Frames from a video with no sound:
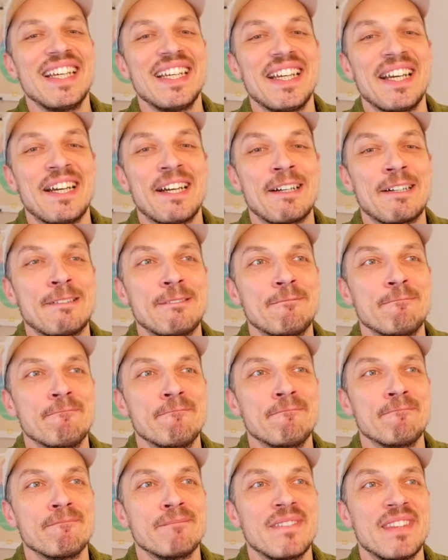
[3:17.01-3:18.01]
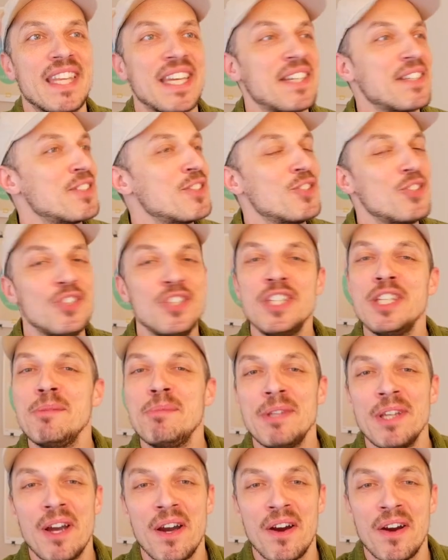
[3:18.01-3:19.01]
There's
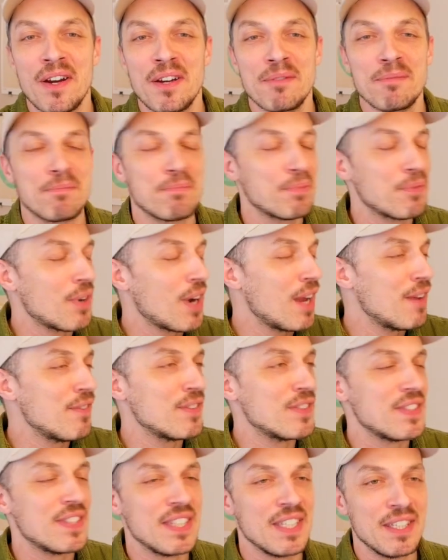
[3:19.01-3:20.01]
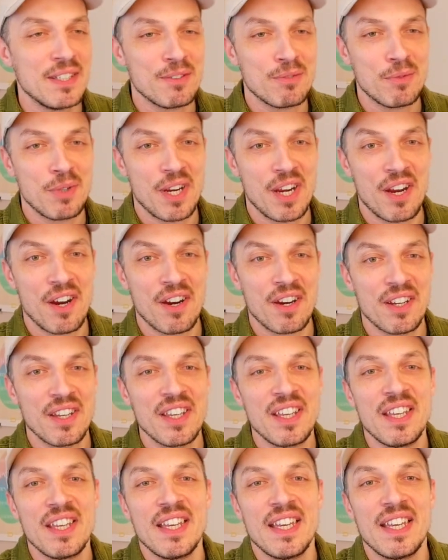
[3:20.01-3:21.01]
GDPR, privacy-aware
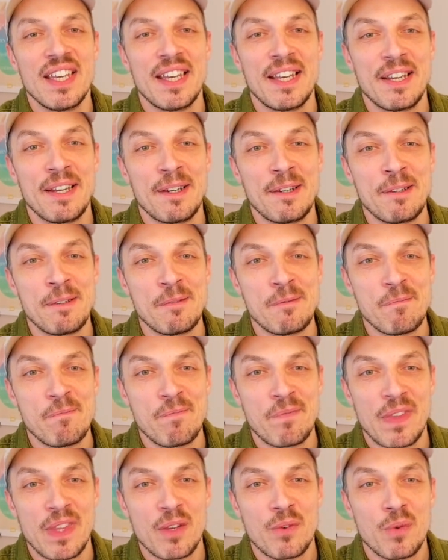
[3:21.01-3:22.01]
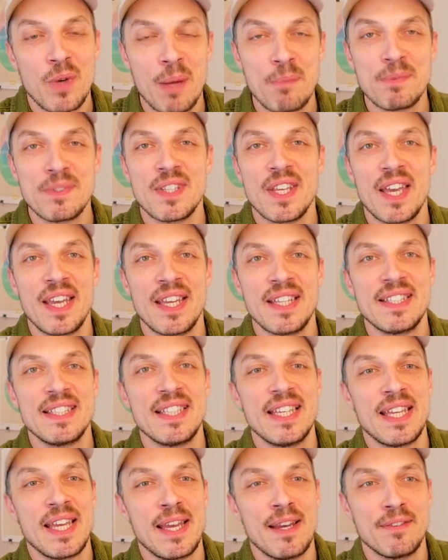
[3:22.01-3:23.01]
websites.
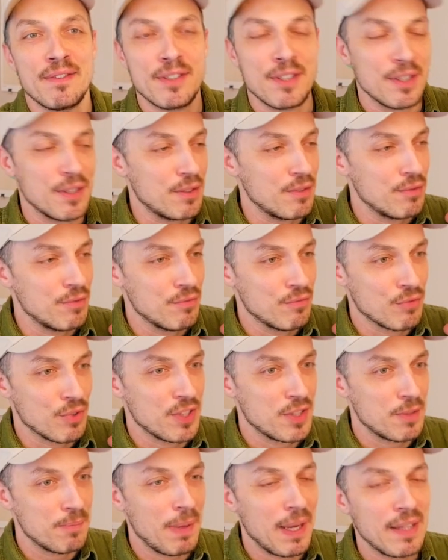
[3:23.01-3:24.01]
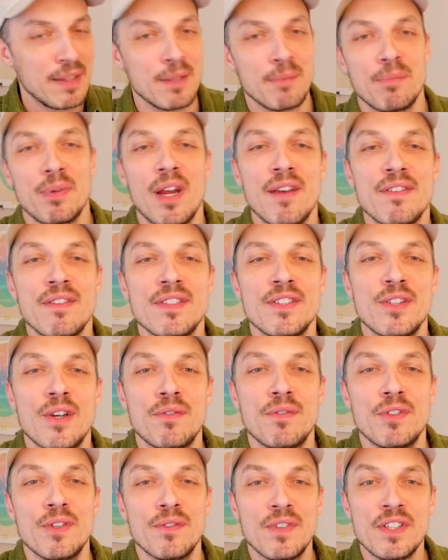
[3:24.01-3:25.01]
They have to respect the privacy
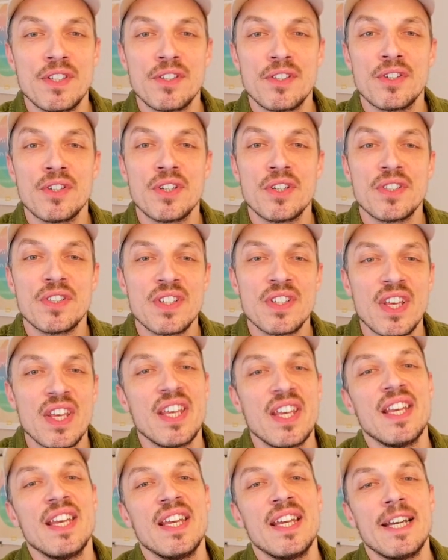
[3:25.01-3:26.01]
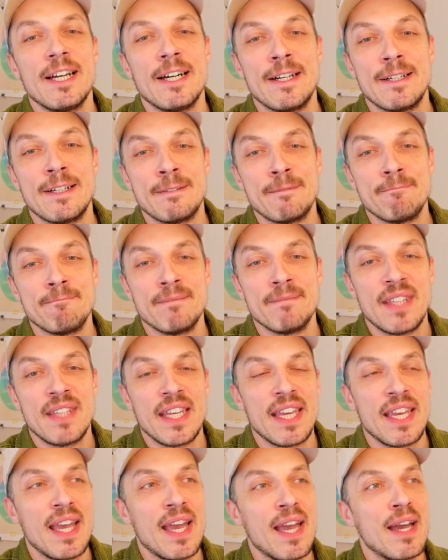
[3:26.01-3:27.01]
of your visitors.
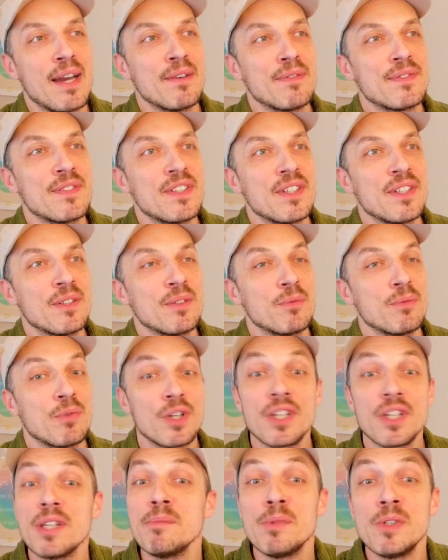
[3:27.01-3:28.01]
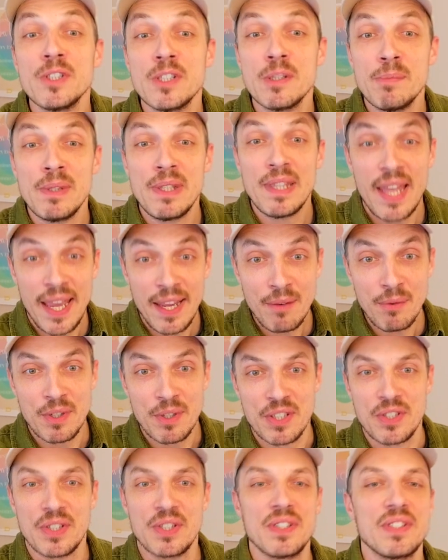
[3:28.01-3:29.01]
They have to work in multiple
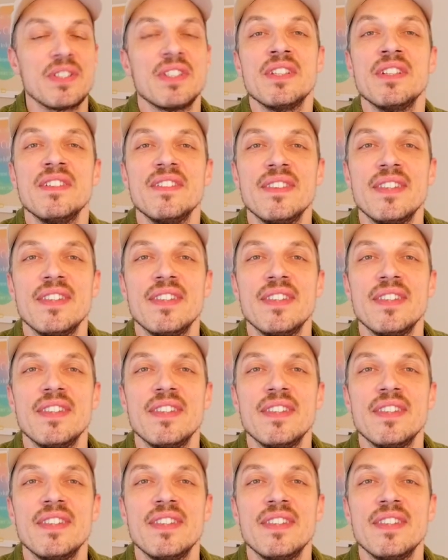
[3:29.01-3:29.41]
languages.